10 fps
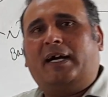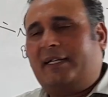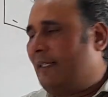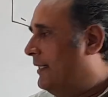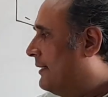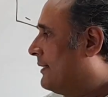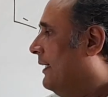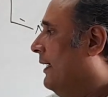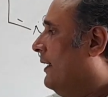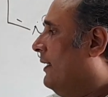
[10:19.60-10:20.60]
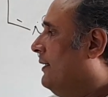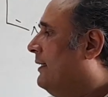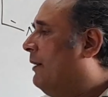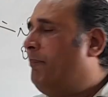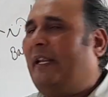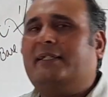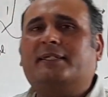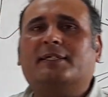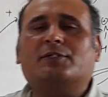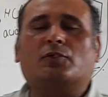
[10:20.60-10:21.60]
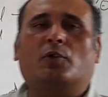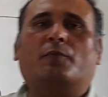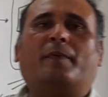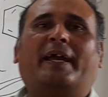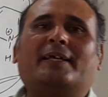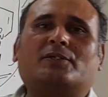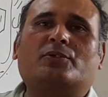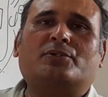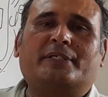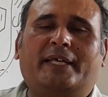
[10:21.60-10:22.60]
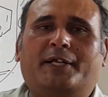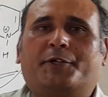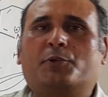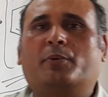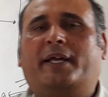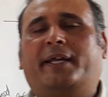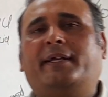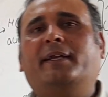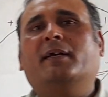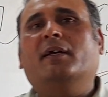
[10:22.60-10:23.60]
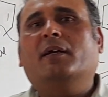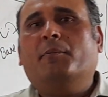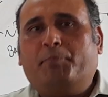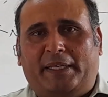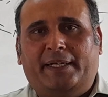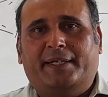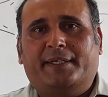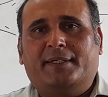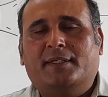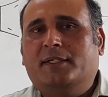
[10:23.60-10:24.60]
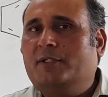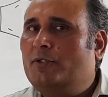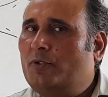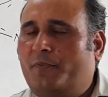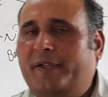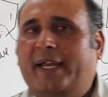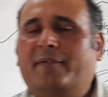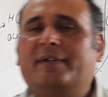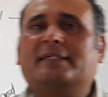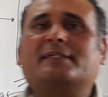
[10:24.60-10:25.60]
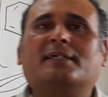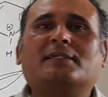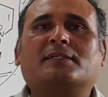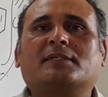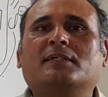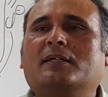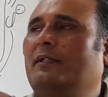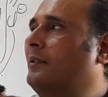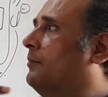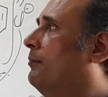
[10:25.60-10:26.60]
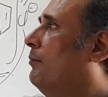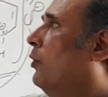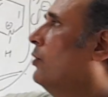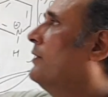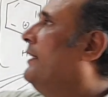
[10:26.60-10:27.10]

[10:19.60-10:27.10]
occurs in the presence of SOCl2 and pyridine. So we have discussed both